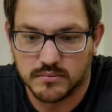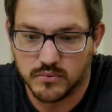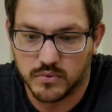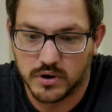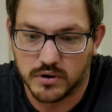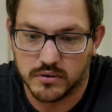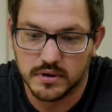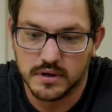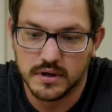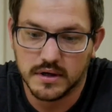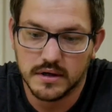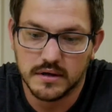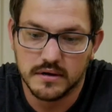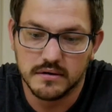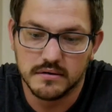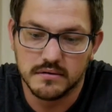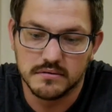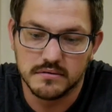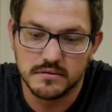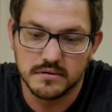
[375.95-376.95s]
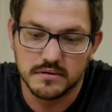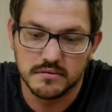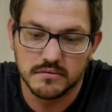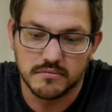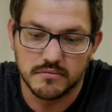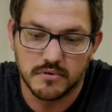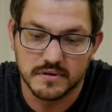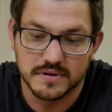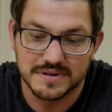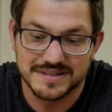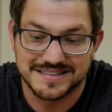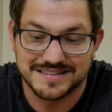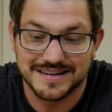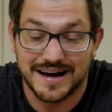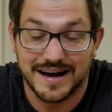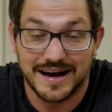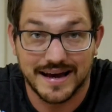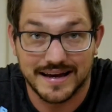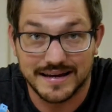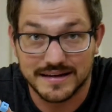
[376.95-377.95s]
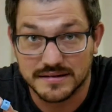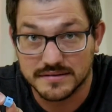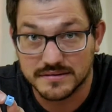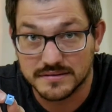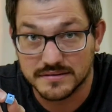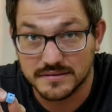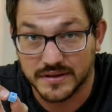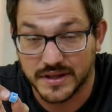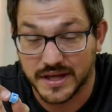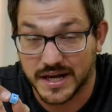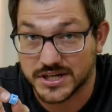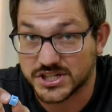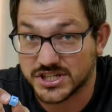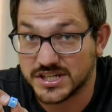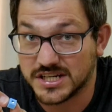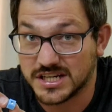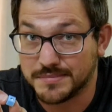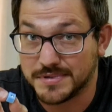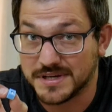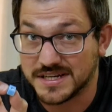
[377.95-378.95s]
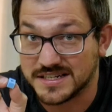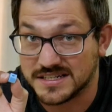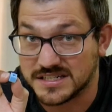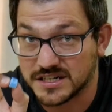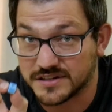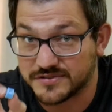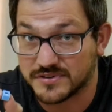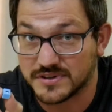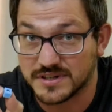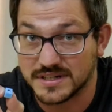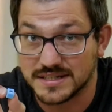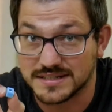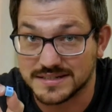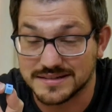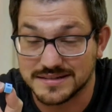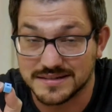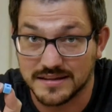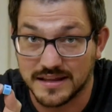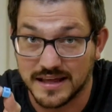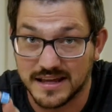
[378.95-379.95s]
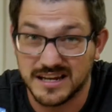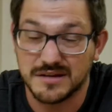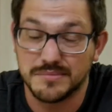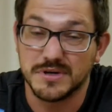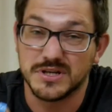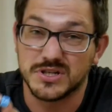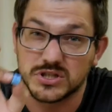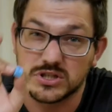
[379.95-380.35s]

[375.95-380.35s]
Now I did have to print these uh, three different orientations.